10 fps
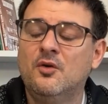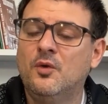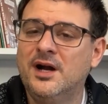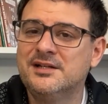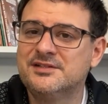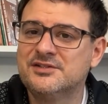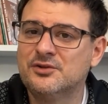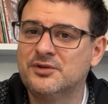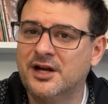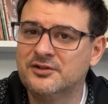Why is this
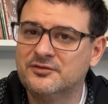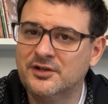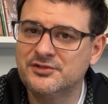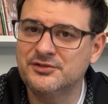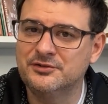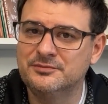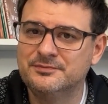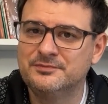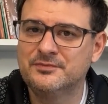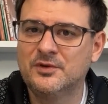so controversial?
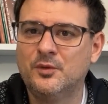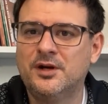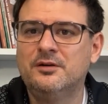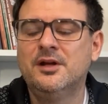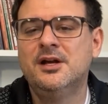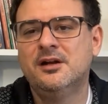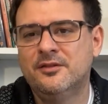Well,